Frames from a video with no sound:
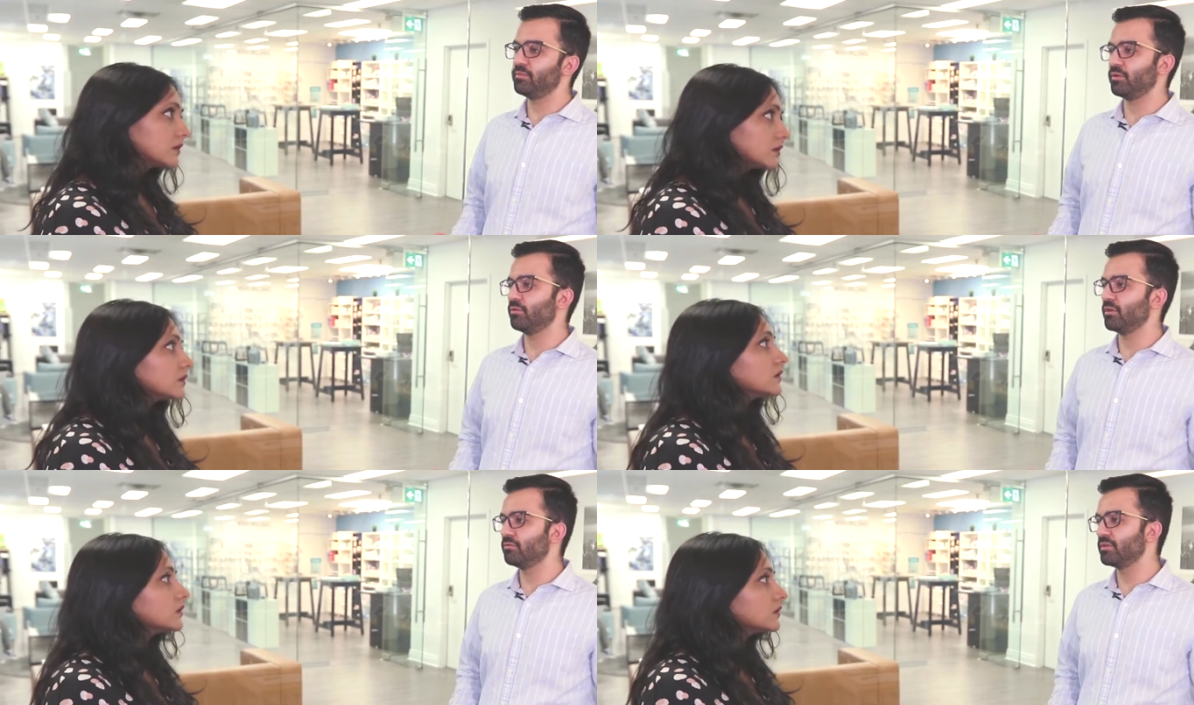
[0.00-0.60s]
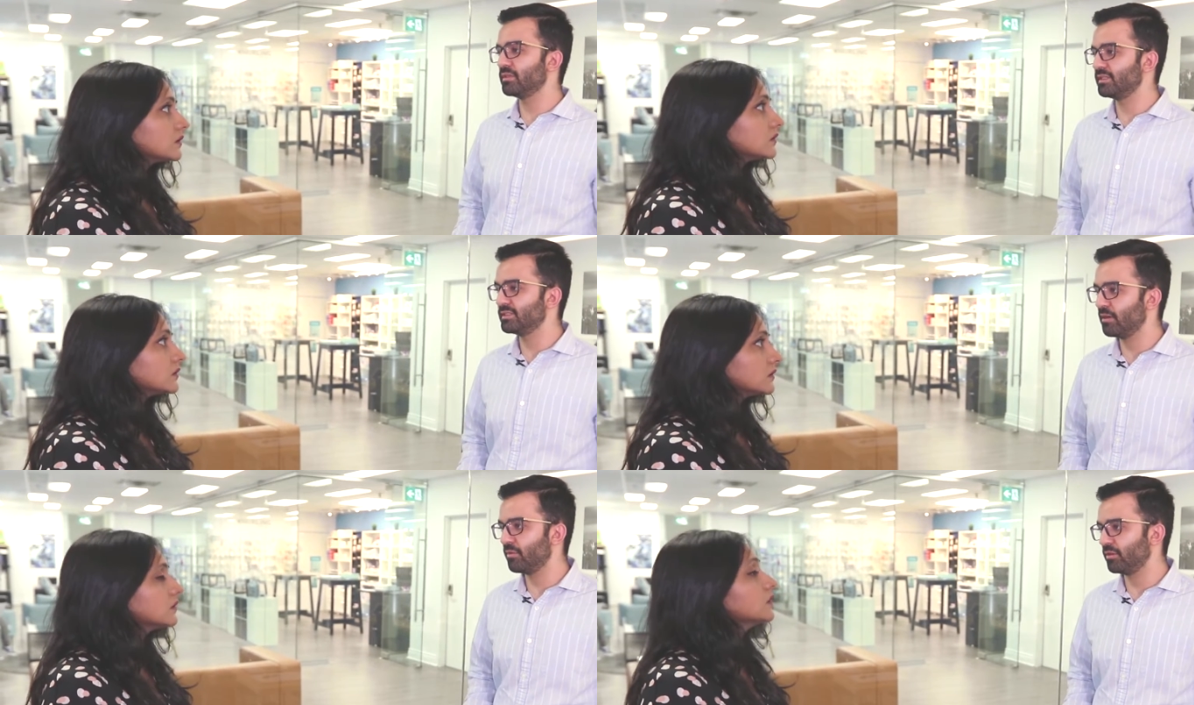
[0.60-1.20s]
Speaker 1: the people who are doing the
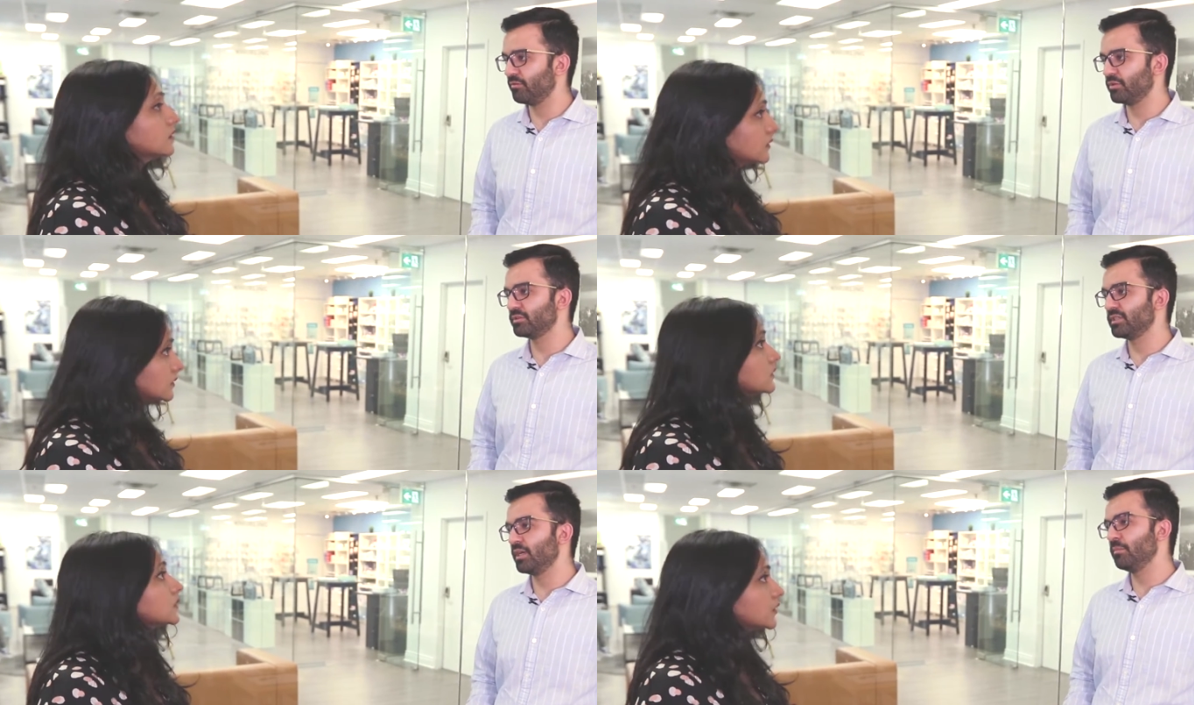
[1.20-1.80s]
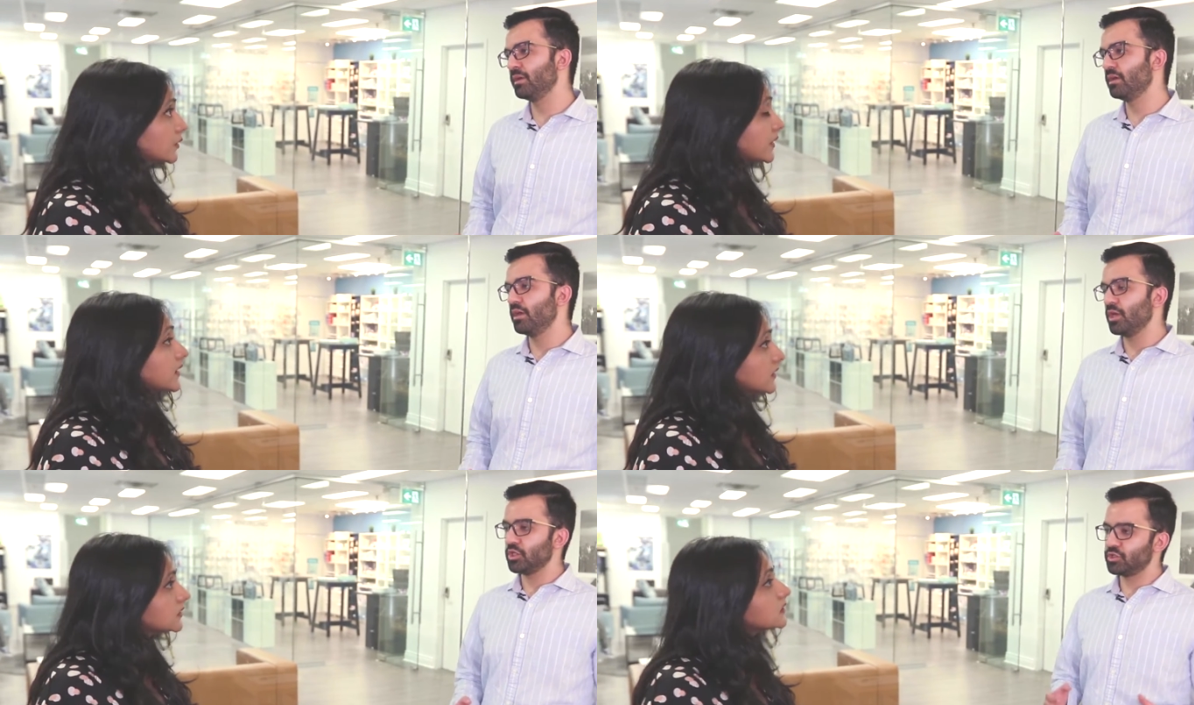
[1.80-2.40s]
exam on the 1st time.
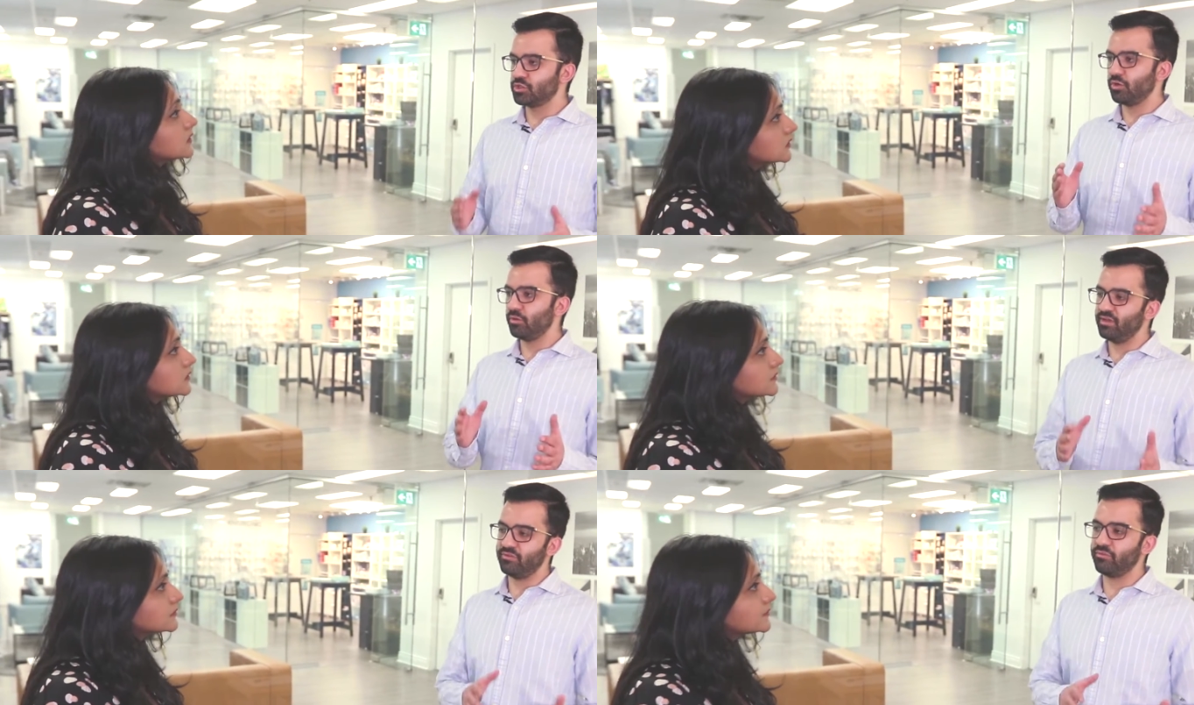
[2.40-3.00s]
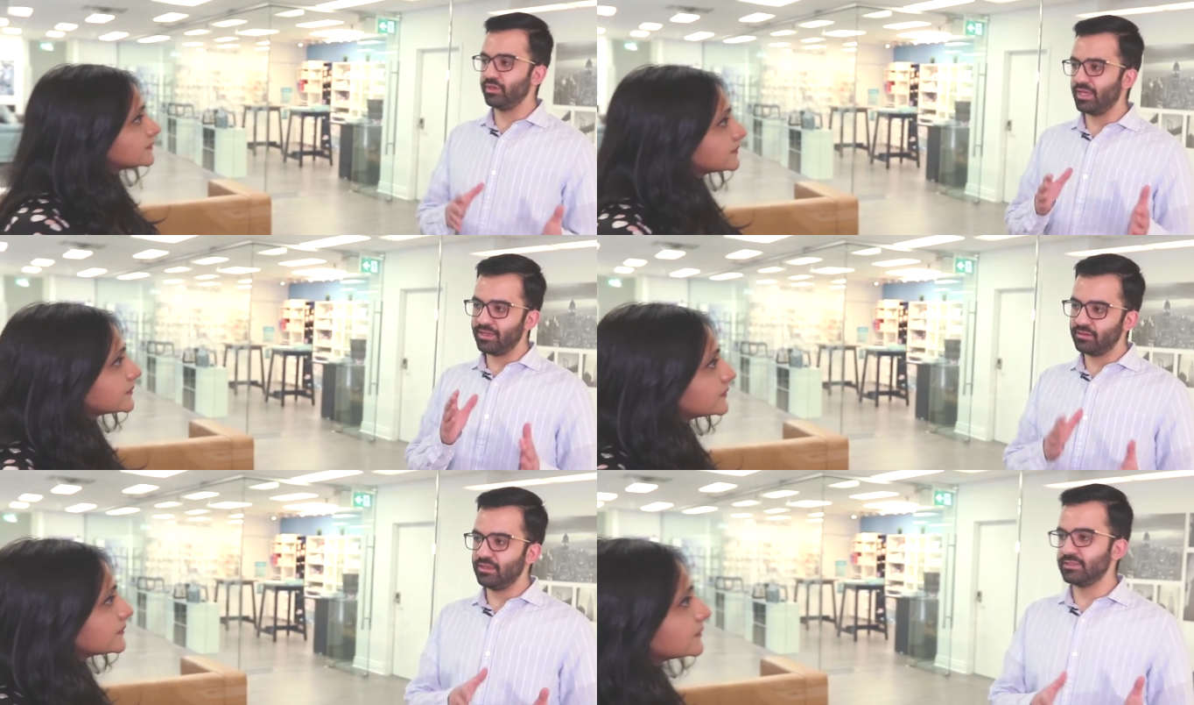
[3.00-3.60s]
So if we
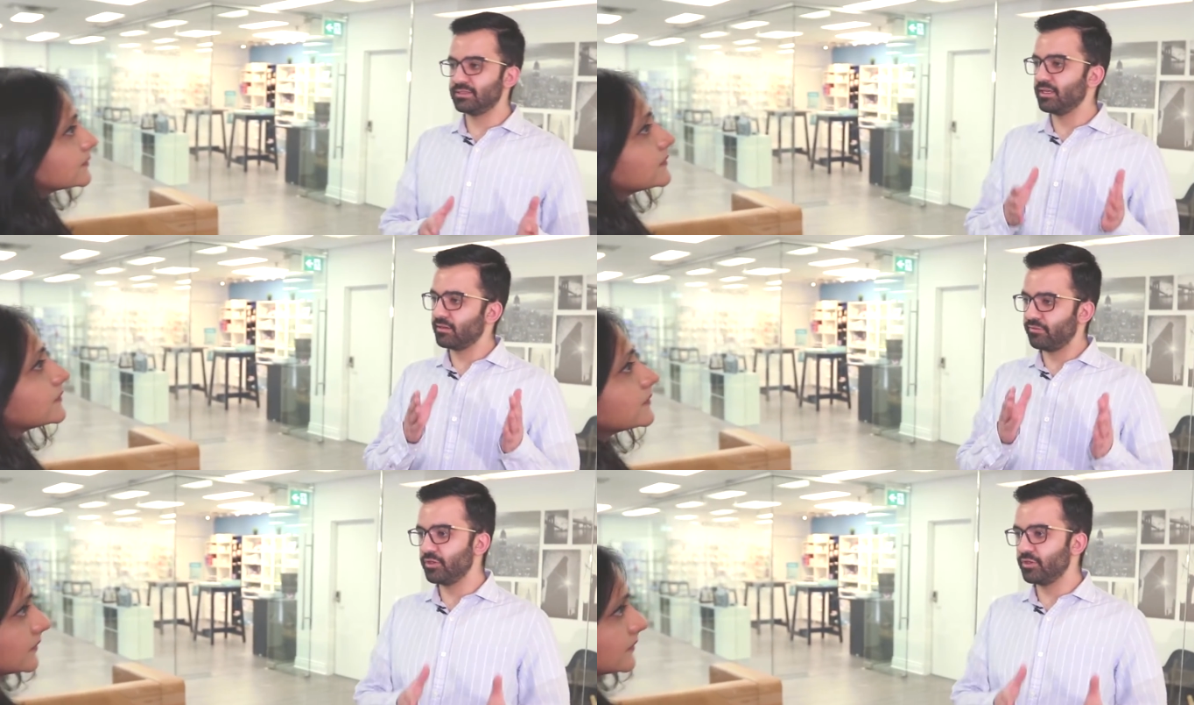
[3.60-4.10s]
analyze like